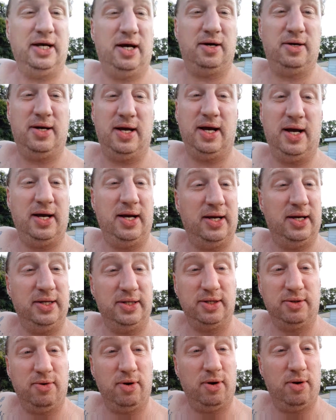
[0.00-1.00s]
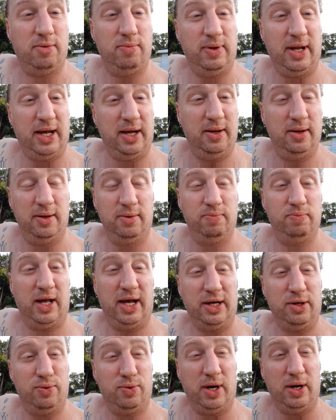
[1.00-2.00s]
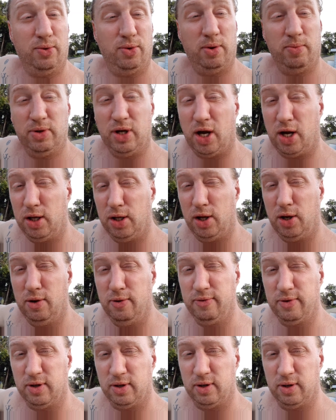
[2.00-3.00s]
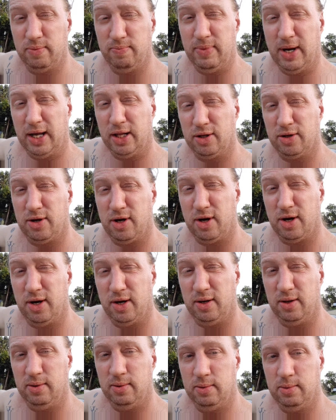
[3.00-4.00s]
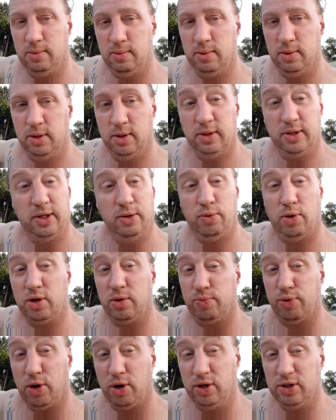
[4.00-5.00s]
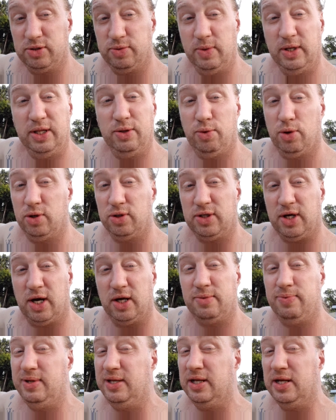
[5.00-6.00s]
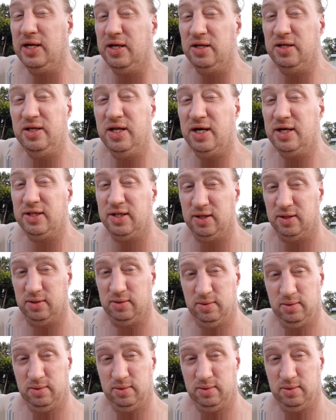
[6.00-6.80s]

all kinds of grown black black and white women all over Battle Creek. They won't approach me. They won't talk to me. Not, nothing.